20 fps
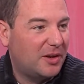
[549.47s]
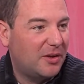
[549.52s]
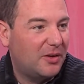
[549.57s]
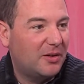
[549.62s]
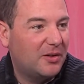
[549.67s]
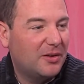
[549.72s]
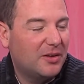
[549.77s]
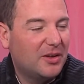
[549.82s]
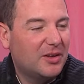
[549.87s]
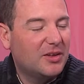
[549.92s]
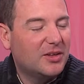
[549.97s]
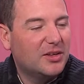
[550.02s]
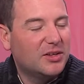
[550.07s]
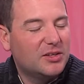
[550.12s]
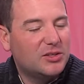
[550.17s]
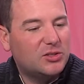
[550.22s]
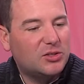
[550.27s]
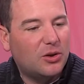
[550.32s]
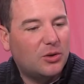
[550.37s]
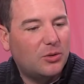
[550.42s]
No kidding.
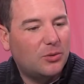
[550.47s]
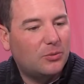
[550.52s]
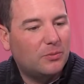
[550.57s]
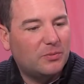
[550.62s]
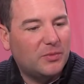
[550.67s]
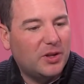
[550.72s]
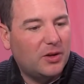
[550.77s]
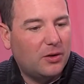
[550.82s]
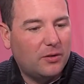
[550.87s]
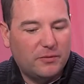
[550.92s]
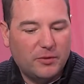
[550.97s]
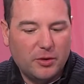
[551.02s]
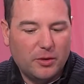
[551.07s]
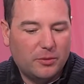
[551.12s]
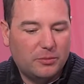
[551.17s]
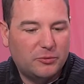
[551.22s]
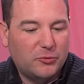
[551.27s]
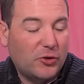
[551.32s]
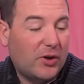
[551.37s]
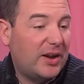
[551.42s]
So you know, if
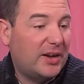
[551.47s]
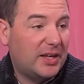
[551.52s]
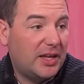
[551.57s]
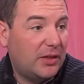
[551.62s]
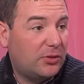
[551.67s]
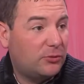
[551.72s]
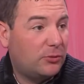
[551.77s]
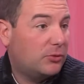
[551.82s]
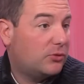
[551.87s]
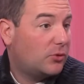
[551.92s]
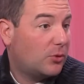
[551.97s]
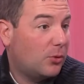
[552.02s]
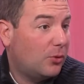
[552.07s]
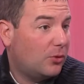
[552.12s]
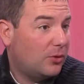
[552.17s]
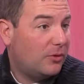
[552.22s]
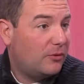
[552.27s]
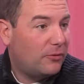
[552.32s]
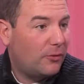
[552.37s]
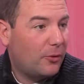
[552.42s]
you're trying to get through
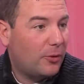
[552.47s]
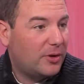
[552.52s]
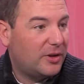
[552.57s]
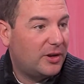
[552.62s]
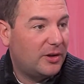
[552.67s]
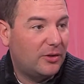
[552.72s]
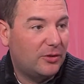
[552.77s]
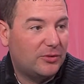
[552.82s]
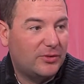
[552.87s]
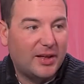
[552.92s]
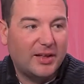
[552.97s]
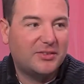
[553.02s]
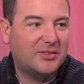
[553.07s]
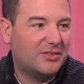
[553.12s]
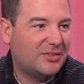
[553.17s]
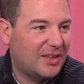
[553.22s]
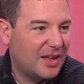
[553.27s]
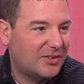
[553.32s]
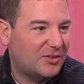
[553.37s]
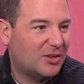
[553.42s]
school in four years, that's
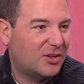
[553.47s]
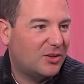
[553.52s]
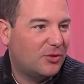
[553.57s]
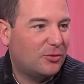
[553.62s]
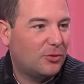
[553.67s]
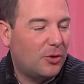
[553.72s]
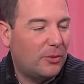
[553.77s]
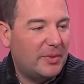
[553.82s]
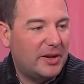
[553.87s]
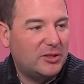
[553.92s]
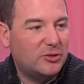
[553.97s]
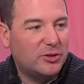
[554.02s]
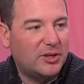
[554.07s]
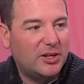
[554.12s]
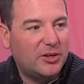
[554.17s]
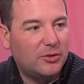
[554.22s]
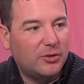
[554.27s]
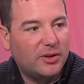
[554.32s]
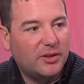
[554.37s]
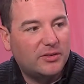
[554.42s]
yeah. that's going to throw a major
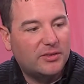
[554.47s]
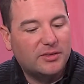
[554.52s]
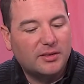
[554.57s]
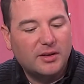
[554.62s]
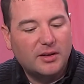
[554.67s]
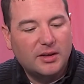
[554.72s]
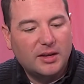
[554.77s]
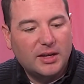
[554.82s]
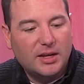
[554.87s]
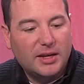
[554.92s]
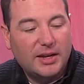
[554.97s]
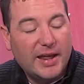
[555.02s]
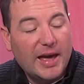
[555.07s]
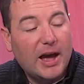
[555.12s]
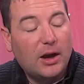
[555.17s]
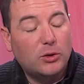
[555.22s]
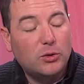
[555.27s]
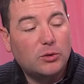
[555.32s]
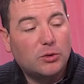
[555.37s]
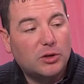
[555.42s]
hindrance. Yeah, yeah.
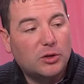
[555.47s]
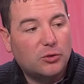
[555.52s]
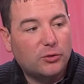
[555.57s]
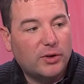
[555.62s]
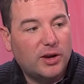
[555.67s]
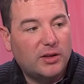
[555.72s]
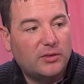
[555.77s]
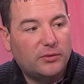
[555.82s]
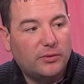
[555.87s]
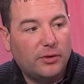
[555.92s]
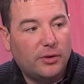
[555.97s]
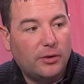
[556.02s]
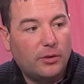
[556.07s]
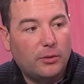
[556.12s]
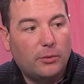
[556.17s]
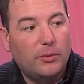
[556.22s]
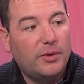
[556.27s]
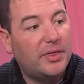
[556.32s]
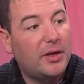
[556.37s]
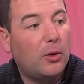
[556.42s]
Now you can transfer
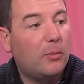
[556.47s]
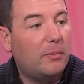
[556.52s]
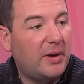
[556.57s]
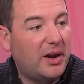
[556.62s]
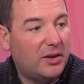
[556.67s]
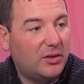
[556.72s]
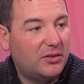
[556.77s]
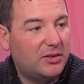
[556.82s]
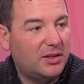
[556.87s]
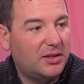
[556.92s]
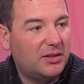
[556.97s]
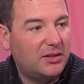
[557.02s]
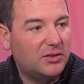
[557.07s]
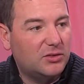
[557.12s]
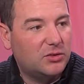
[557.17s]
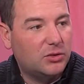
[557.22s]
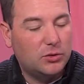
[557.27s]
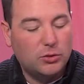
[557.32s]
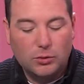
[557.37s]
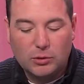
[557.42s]
without penalty.
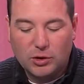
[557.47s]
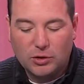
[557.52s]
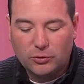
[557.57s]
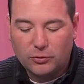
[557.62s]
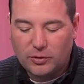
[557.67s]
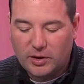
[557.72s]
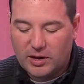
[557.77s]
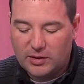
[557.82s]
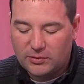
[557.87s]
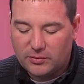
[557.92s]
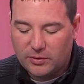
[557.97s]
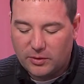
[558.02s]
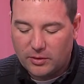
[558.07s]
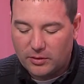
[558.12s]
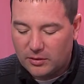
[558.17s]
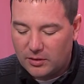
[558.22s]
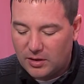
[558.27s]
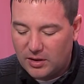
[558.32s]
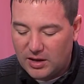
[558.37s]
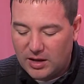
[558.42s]
So you can transfer
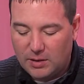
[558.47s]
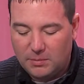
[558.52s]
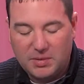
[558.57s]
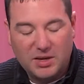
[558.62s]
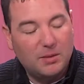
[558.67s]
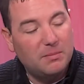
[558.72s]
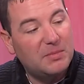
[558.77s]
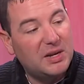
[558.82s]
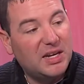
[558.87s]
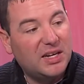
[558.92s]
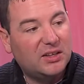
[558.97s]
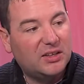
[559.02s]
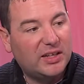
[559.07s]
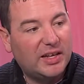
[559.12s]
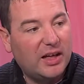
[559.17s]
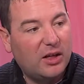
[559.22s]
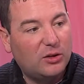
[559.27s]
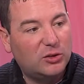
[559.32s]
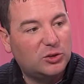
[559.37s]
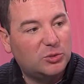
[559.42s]
and be
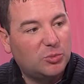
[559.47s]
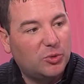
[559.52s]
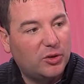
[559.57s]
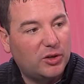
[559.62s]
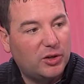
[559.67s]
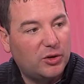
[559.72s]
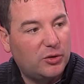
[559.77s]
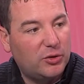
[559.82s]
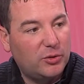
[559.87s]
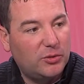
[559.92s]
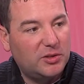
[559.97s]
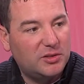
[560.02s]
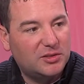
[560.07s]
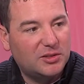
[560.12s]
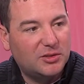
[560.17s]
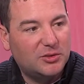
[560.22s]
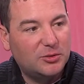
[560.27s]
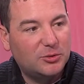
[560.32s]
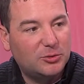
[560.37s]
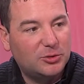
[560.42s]
immediately eligible at your new
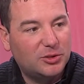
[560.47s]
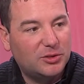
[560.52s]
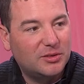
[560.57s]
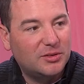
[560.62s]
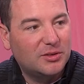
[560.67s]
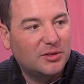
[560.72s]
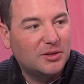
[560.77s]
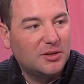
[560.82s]
institution.